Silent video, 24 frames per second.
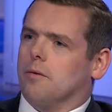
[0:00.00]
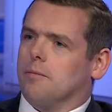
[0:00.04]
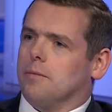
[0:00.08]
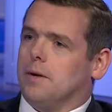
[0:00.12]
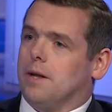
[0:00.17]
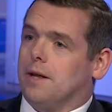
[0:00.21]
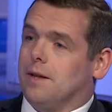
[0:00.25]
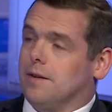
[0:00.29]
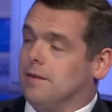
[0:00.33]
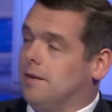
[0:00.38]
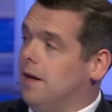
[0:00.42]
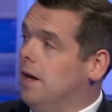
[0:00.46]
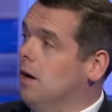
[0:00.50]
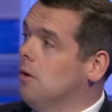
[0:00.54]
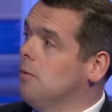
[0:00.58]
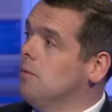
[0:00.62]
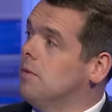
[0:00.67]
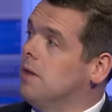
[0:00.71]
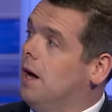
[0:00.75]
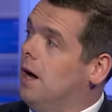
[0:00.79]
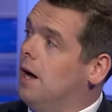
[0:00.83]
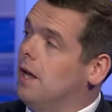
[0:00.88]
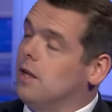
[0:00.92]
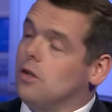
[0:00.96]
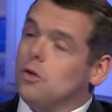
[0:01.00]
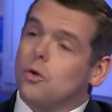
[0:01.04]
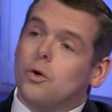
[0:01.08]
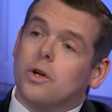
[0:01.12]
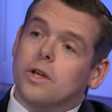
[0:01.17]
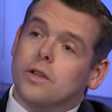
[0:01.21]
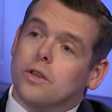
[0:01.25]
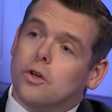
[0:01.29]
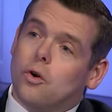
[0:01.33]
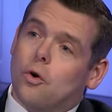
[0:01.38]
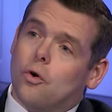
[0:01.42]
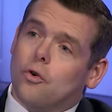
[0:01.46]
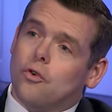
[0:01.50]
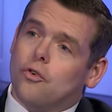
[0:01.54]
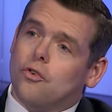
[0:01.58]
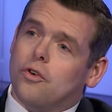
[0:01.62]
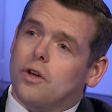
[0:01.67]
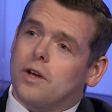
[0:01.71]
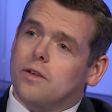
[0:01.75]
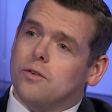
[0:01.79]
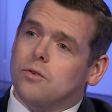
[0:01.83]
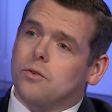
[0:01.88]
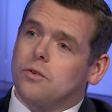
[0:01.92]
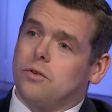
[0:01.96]
government has helped that. And look at the
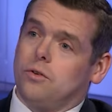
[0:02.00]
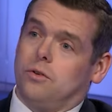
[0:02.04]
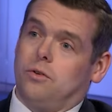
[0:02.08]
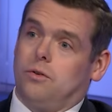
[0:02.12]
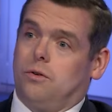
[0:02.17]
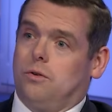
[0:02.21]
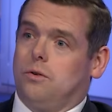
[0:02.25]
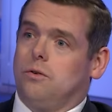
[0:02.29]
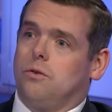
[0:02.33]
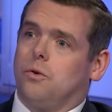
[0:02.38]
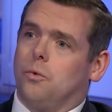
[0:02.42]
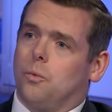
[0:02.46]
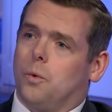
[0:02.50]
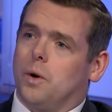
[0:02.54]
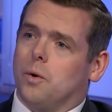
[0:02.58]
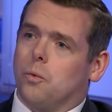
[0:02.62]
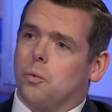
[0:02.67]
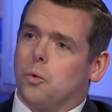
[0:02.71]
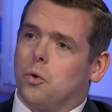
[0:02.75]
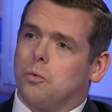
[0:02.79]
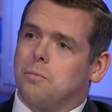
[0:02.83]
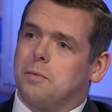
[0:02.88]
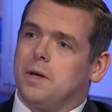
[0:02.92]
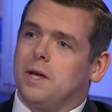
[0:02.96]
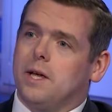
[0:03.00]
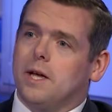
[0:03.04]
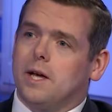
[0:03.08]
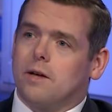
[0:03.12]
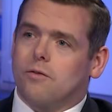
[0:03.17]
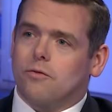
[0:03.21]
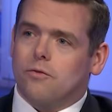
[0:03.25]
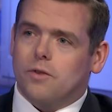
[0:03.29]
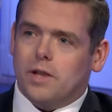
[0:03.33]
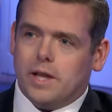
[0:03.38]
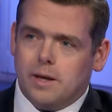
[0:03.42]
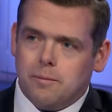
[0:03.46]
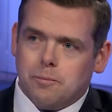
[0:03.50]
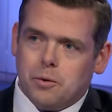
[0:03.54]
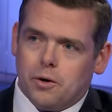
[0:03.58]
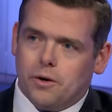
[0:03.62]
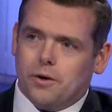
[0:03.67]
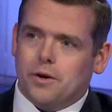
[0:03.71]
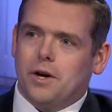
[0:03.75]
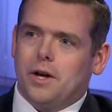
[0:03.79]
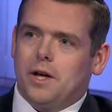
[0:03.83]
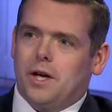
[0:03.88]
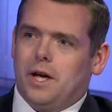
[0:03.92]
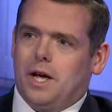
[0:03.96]
contrast to where we would be if
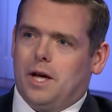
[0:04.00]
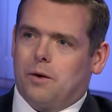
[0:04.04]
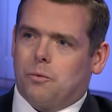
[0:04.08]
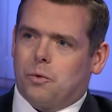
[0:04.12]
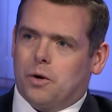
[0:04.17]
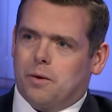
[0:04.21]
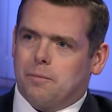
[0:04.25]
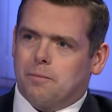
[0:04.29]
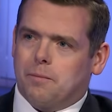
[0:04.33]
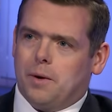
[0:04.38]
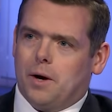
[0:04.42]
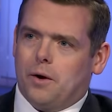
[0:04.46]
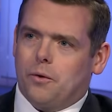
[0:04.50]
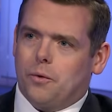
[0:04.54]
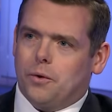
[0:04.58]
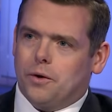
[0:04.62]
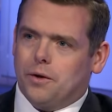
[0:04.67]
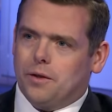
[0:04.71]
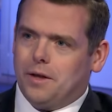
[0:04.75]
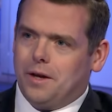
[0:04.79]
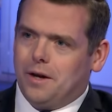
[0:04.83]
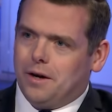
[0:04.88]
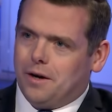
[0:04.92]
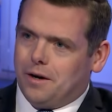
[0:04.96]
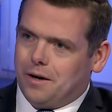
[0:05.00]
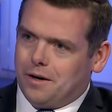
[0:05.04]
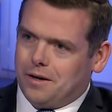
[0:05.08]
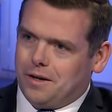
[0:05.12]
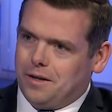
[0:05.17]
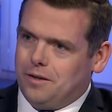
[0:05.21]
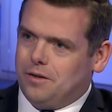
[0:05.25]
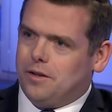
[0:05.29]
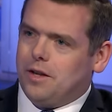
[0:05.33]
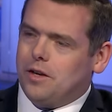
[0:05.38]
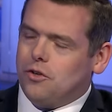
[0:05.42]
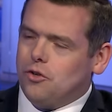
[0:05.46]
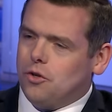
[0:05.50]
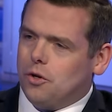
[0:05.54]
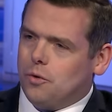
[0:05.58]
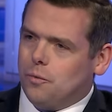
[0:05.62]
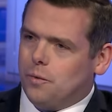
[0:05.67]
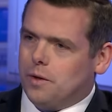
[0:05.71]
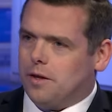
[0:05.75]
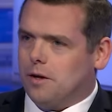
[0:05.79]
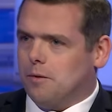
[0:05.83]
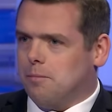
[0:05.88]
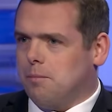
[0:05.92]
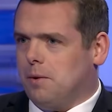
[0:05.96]
Labour were in power. They are continuing
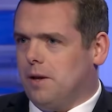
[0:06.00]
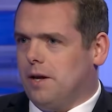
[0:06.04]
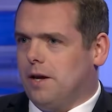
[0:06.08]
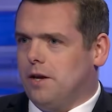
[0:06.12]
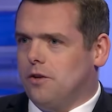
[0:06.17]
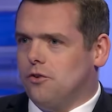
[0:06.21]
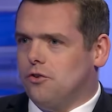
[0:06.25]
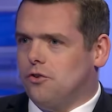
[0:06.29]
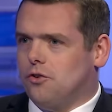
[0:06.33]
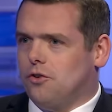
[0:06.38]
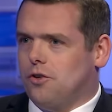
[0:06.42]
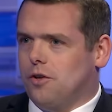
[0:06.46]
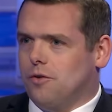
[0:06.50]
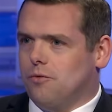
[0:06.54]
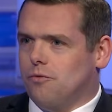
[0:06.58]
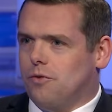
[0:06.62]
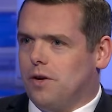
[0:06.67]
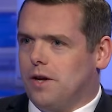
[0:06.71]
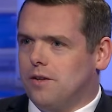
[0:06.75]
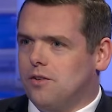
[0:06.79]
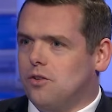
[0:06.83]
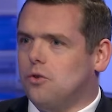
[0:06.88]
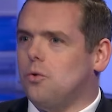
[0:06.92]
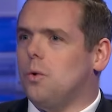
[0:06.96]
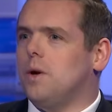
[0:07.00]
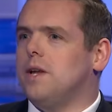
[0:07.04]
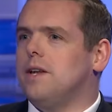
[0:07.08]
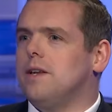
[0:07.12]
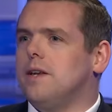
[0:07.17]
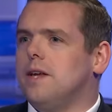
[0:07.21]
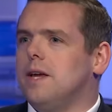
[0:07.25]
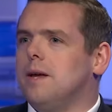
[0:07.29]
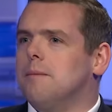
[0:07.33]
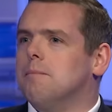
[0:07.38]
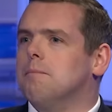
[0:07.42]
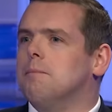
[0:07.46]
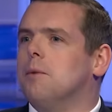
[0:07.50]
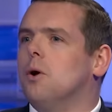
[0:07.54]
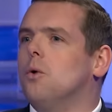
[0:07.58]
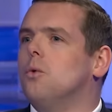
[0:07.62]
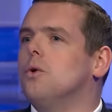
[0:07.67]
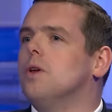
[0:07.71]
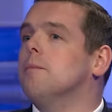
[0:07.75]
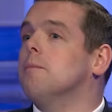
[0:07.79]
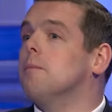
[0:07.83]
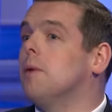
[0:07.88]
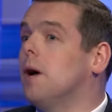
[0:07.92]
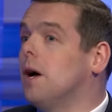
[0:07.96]
with their pledge to invest £28
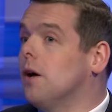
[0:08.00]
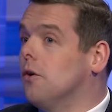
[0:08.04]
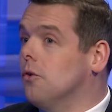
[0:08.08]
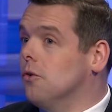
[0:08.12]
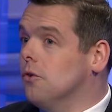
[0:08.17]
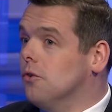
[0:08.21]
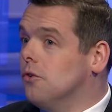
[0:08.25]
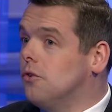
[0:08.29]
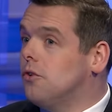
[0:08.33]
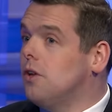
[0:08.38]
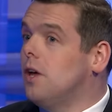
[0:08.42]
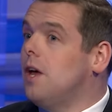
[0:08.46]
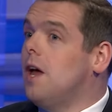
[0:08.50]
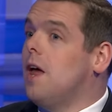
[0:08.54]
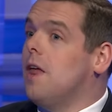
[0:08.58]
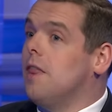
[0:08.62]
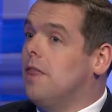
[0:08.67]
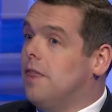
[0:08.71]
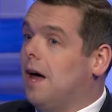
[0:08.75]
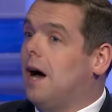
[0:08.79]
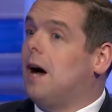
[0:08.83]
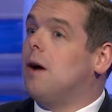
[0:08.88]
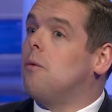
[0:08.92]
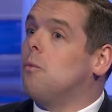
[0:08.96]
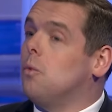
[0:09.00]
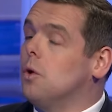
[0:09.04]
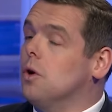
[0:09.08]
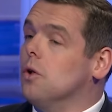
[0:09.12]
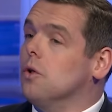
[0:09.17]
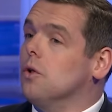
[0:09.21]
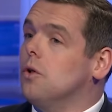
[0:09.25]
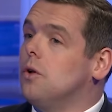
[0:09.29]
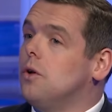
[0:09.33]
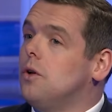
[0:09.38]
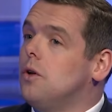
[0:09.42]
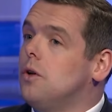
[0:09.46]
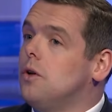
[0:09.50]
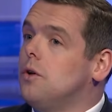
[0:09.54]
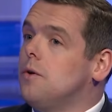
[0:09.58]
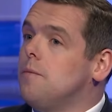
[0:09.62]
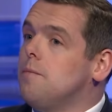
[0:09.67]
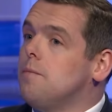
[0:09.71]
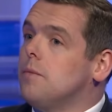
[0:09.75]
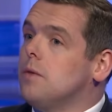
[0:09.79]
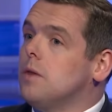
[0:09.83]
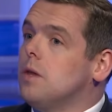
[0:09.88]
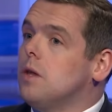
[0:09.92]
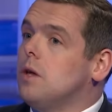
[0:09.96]
billion. So you think that he should take
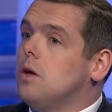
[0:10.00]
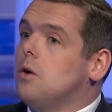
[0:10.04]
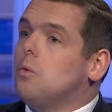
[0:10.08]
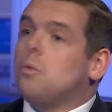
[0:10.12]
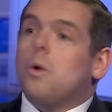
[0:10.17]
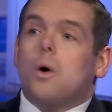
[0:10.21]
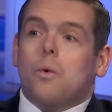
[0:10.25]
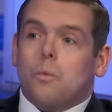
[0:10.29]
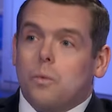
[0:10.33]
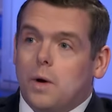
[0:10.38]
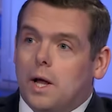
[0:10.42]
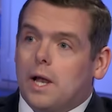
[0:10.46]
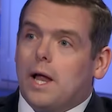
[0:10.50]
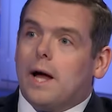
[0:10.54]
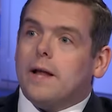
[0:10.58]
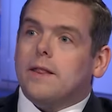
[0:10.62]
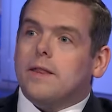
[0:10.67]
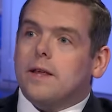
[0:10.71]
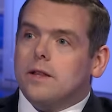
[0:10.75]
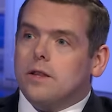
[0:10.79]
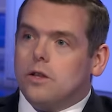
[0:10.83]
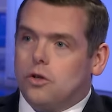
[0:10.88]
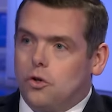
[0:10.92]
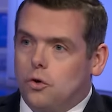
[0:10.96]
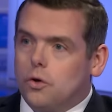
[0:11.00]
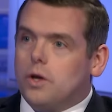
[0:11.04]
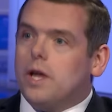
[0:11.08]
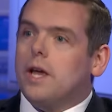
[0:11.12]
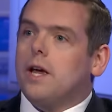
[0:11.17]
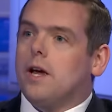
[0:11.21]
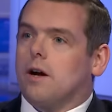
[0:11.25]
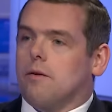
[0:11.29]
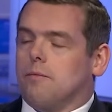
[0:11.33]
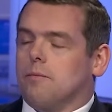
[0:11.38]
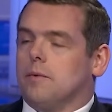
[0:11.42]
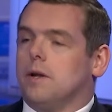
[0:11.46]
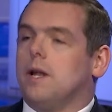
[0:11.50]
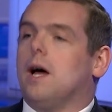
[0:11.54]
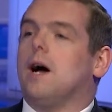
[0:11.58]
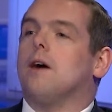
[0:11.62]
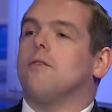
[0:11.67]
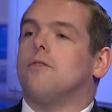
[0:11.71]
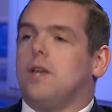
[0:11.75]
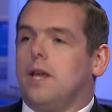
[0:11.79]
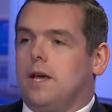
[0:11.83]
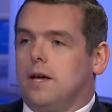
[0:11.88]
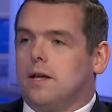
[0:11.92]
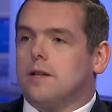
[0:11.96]
credit for this then? Well, I think the UK government
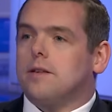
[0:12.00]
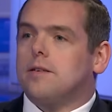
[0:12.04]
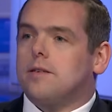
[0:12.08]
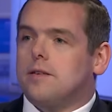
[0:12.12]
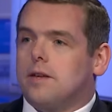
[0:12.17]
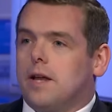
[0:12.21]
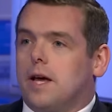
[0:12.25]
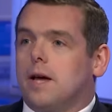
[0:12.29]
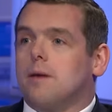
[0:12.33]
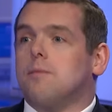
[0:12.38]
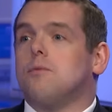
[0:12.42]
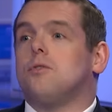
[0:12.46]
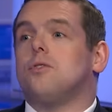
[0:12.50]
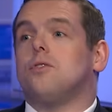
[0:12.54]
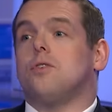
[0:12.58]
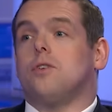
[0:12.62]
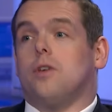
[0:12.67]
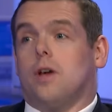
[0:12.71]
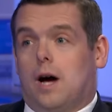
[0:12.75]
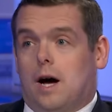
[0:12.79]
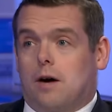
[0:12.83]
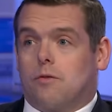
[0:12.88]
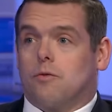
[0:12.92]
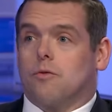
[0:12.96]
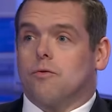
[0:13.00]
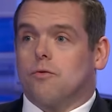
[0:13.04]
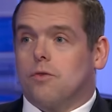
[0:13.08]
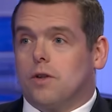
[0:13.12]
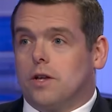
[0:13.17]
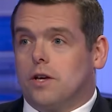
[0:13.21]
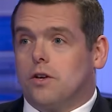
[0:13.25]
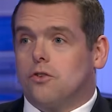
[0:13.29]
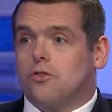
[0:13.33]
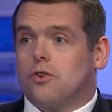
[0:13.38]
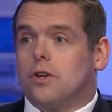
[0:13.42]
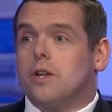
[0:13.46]
have taken steps to have inflation,